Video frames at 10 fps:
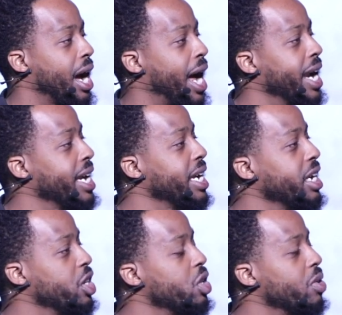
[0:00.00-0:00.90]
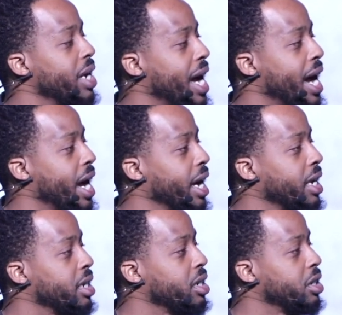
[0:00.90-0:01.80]
I need you and I
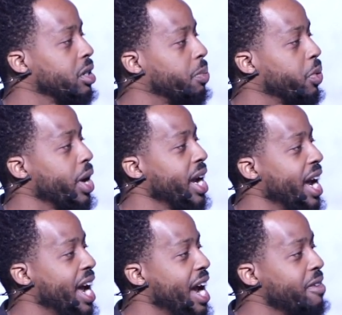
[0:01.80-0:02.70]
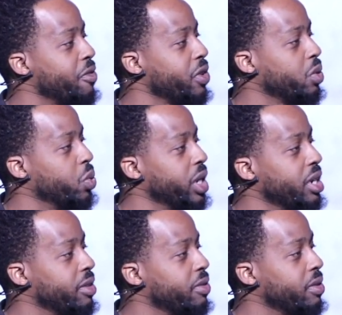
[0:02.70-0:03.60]
to pray every
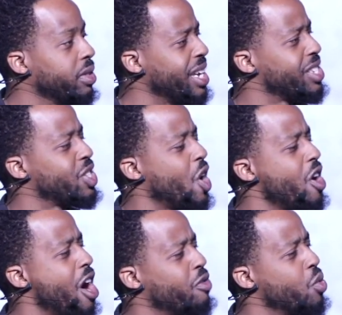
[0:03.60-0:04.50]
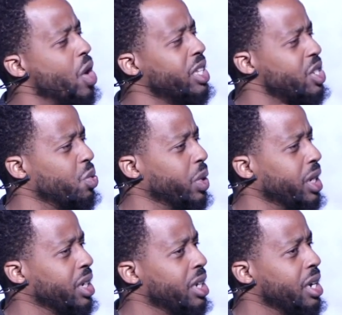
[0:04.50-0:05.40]
week. Let's start off once a
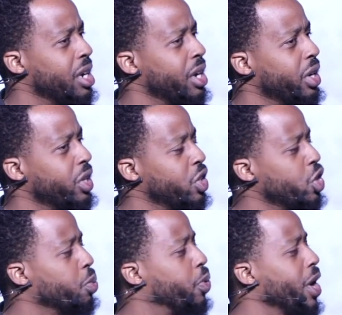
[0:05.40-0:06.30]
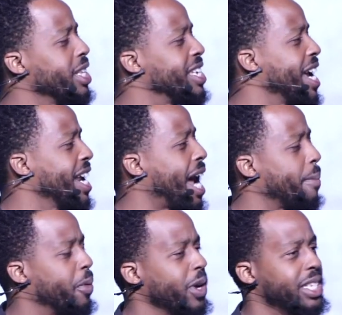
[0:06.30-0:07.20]
week. You pray 10,
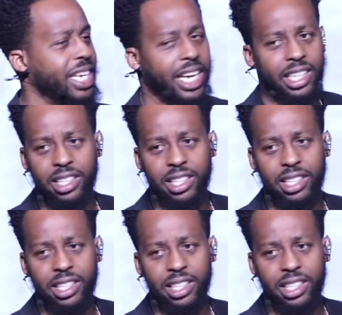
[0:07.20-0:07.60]
I pray 10.